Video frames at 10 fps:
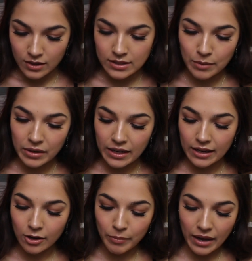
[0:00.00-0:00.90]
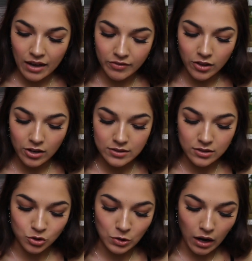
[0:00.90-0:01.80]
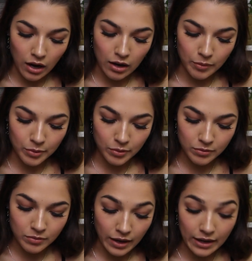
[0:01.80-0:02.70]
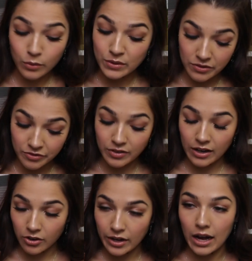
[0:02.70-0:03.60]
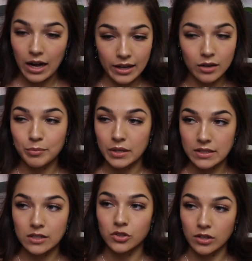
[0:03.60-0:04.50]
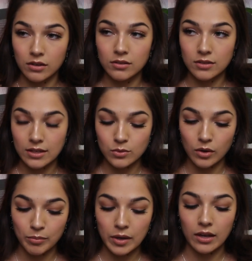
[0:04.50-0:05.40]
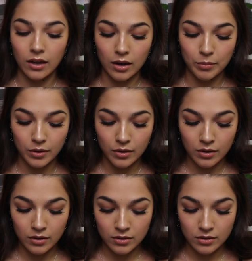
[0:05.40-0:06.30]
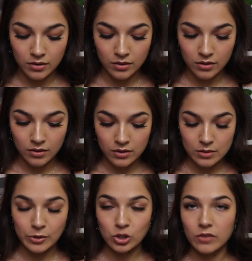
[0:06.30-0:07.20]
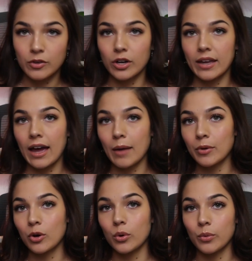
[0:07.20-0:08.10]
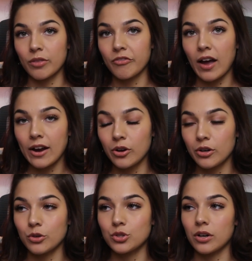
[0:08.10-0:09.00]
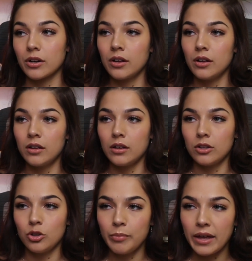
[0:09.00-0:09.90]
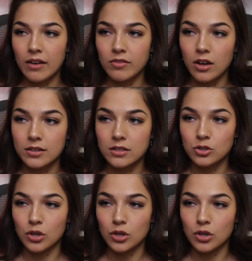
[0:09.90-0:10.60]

Somebody here may have lost a job, and it was a very high up position. That's what I'm picking up. Especially if you're a Capricorn with fire in your chart. You may have lost a